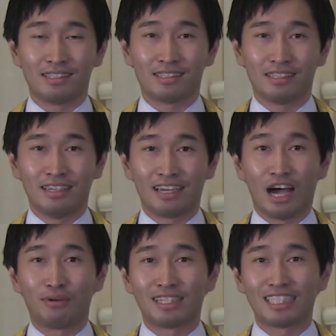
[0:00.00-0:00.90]
in
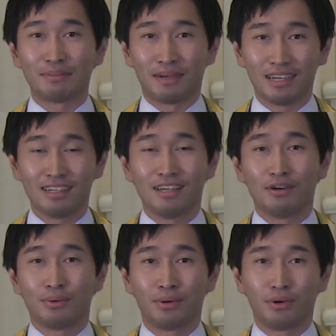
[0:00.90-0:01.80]
Kawashima,
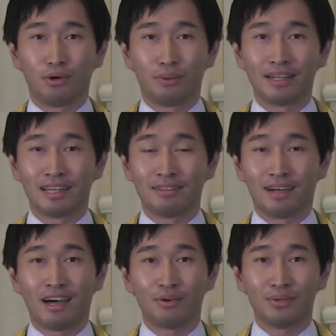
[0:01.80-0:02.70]
for one and a
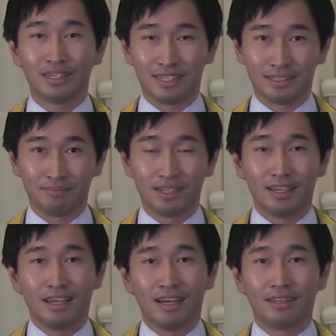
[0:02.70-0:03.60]
half year,
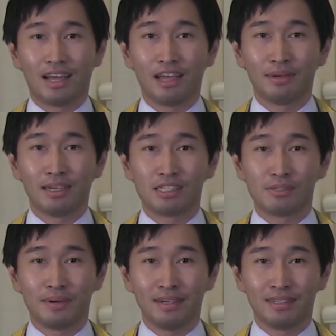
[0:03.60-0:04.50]
and I've
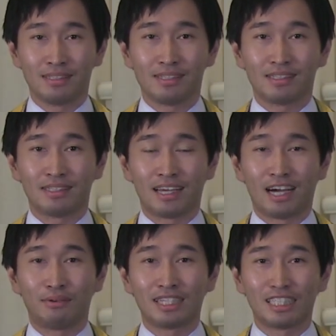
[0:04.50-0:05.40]
experienced the
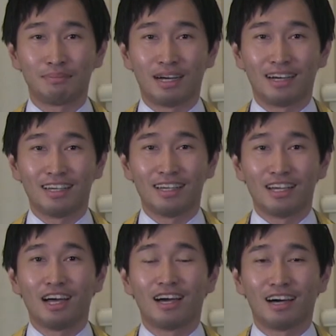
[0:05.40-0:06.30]
Kawashima
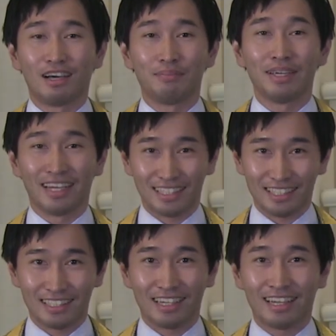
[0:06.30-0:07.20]
uh, village
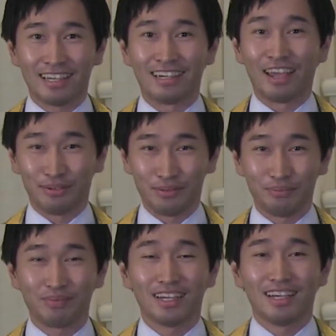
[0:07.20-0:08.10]
life.
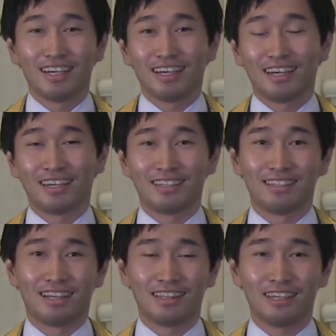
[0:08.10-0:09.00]
And
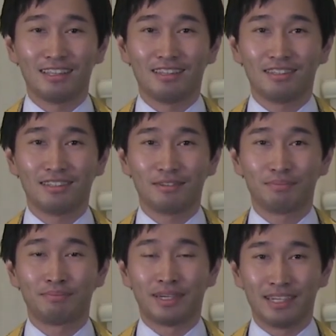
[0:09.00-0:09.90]
at that
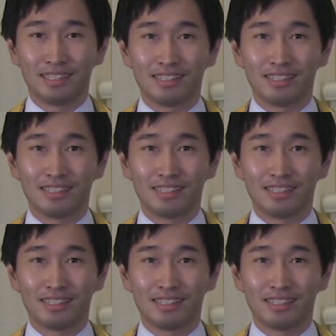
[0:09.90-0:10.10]
place,